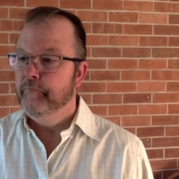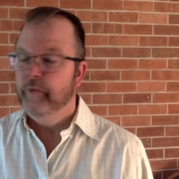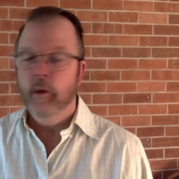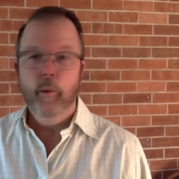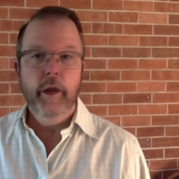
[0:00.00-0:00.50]

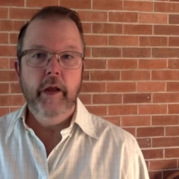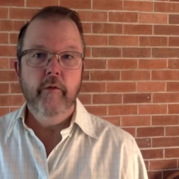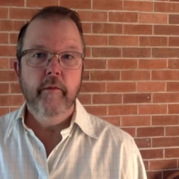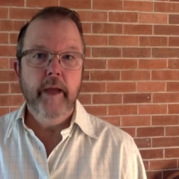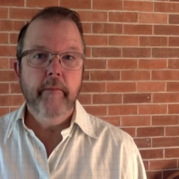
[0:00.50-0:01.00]
We
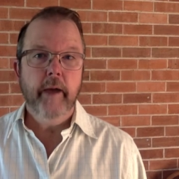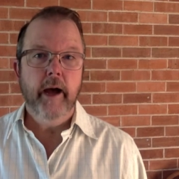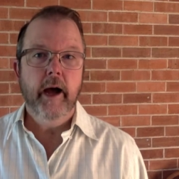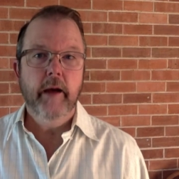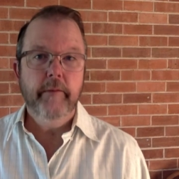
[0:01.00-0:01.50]

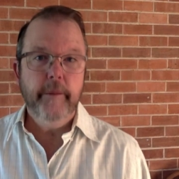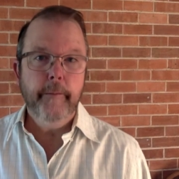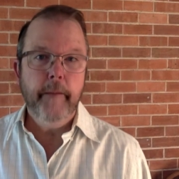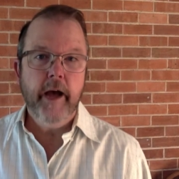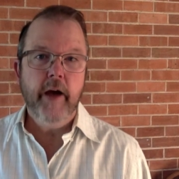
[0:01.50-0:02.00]
remember that
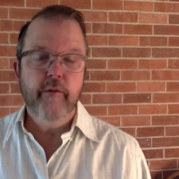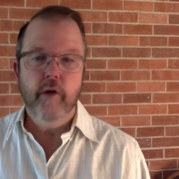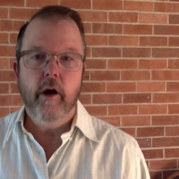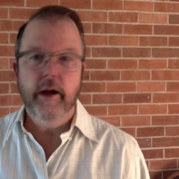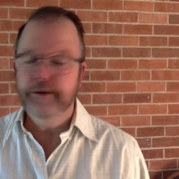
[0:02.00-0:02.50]
Mark
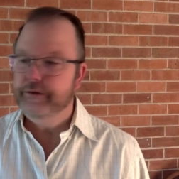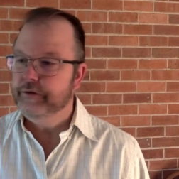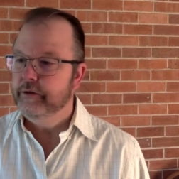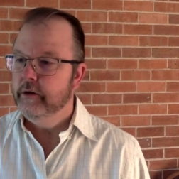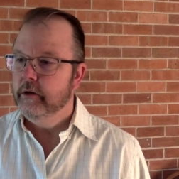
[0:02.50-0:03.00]
writes
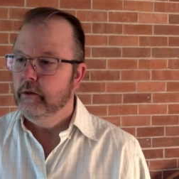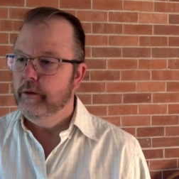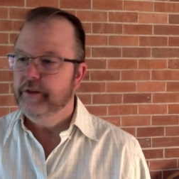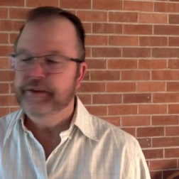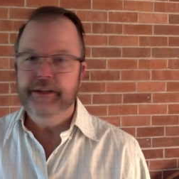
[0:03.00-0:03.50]
with a
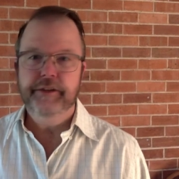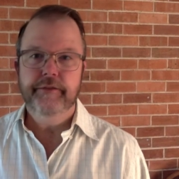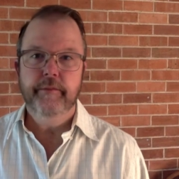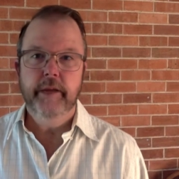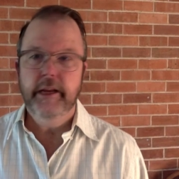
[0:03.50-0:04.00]
sense of
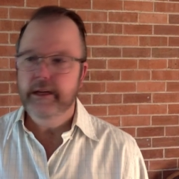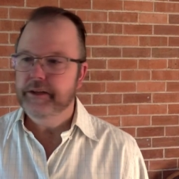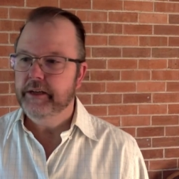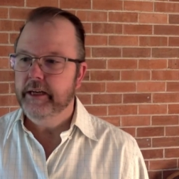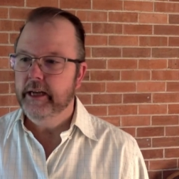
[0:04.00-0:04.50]

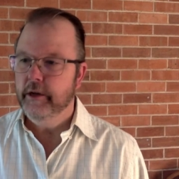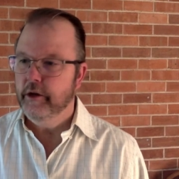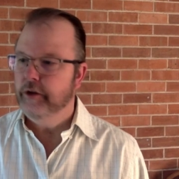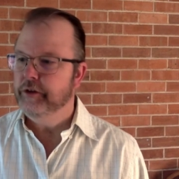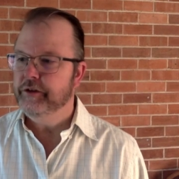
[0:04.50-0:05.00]
immediacy and
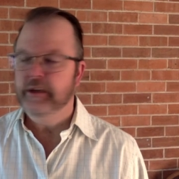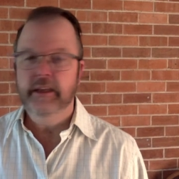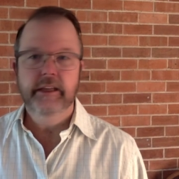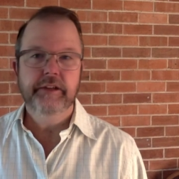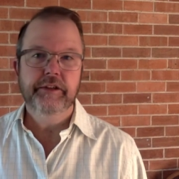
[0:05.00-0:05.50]
urgency.
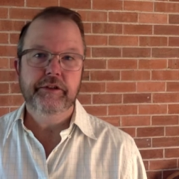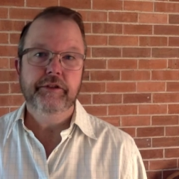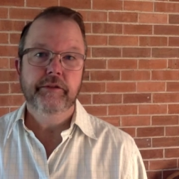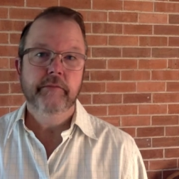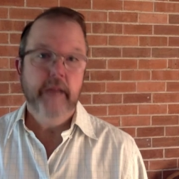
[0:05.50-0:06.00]
This is
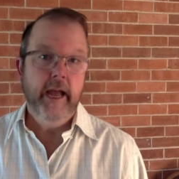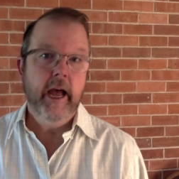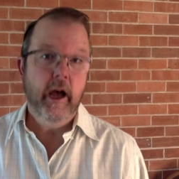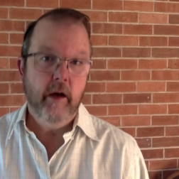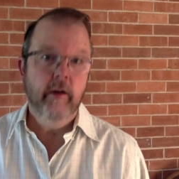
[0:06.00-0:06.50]

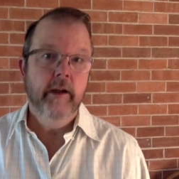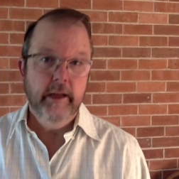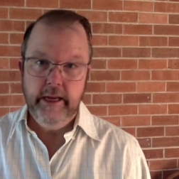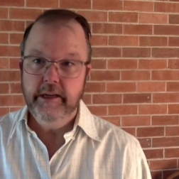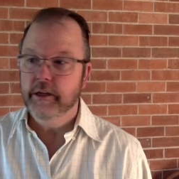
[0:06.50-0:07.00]
how
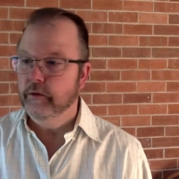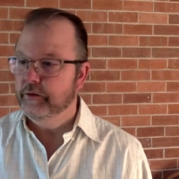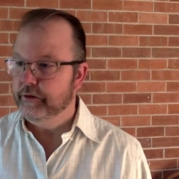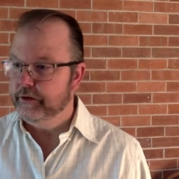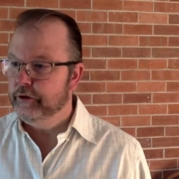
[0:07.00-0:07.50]
he tells
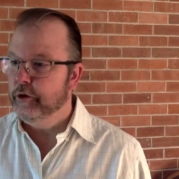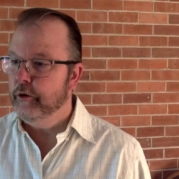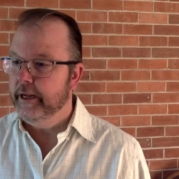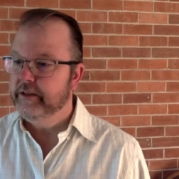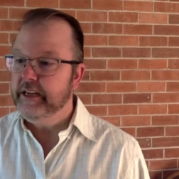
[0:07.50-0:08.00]
the
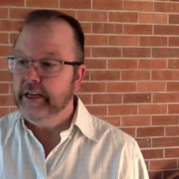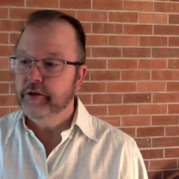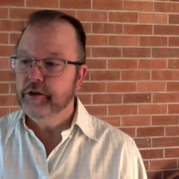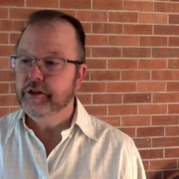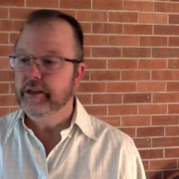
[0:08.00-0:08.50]
story. It's
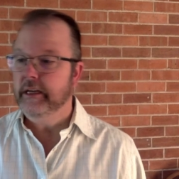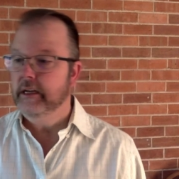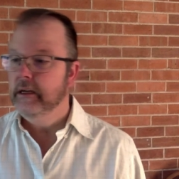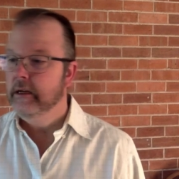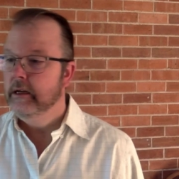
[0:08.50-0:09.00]
interesting.
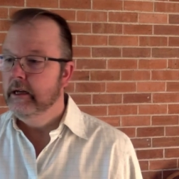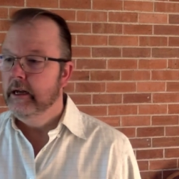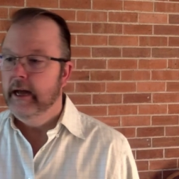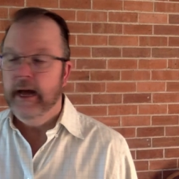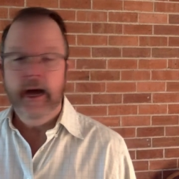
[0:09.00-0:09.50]

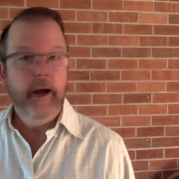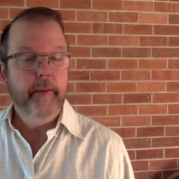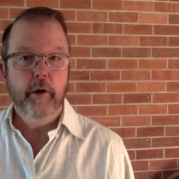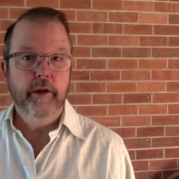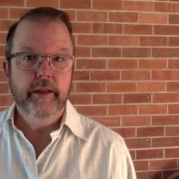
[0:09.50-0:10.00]
Um,
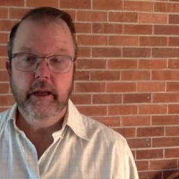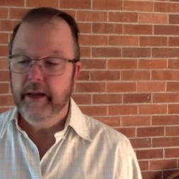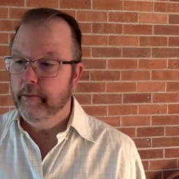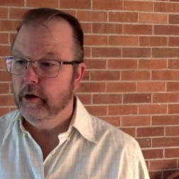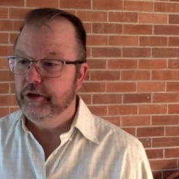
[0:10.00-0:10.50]
I think about
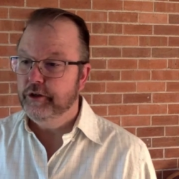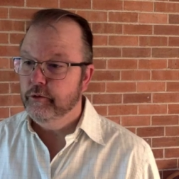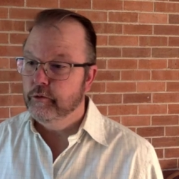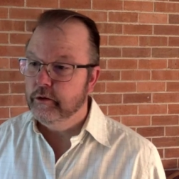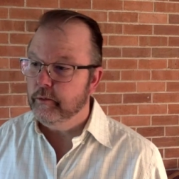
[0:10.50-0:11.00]
my
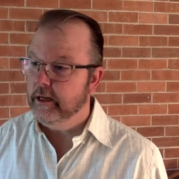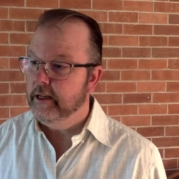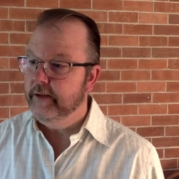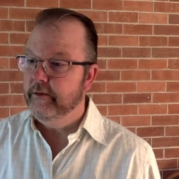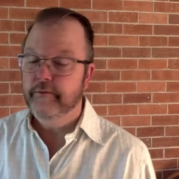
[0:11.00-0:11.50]
children. We're
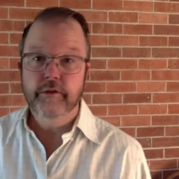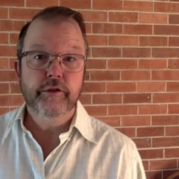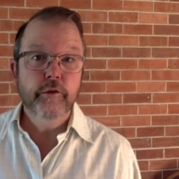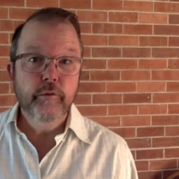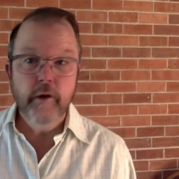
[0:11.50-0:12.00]
leaving for
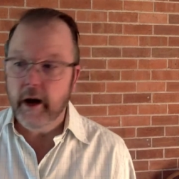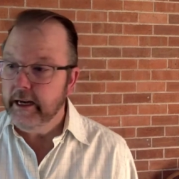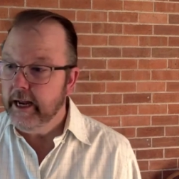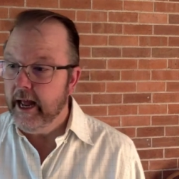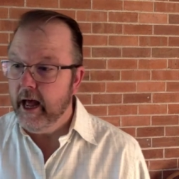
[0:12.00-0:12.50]
school right
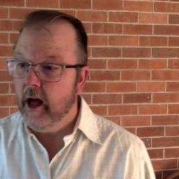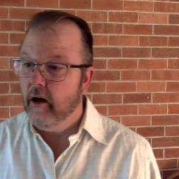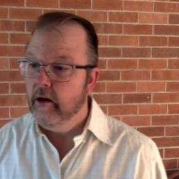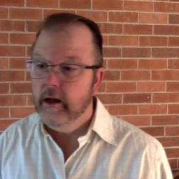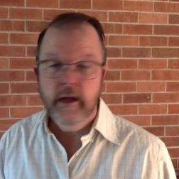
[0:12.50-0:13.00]
now.
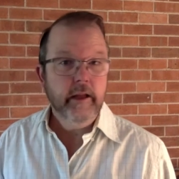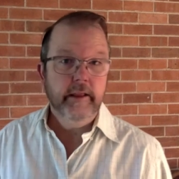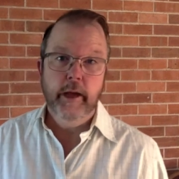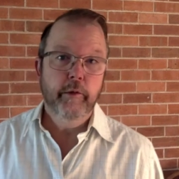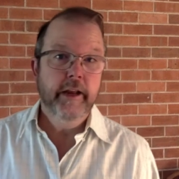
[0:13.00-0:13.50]

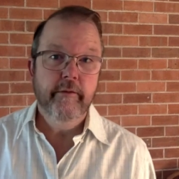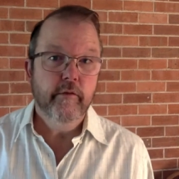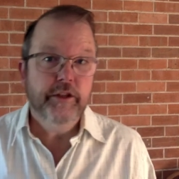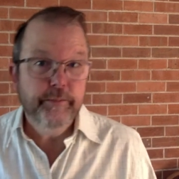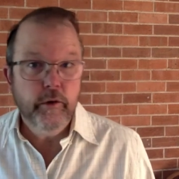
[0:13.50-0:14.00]
They would never
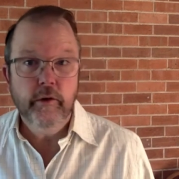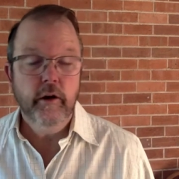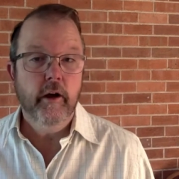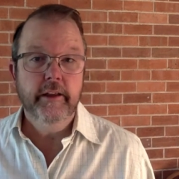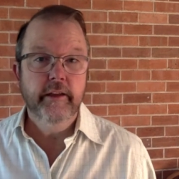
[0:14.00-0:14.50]
respond
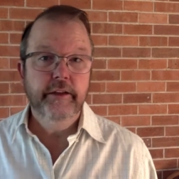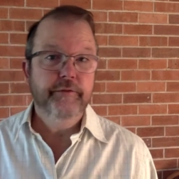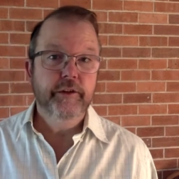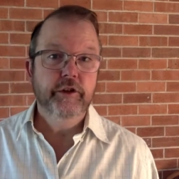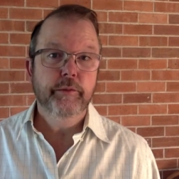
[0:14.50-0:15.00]
like these
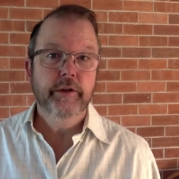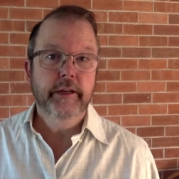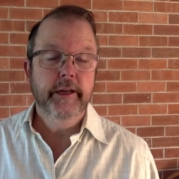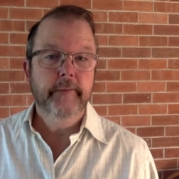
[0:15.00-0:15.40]
fishermen did.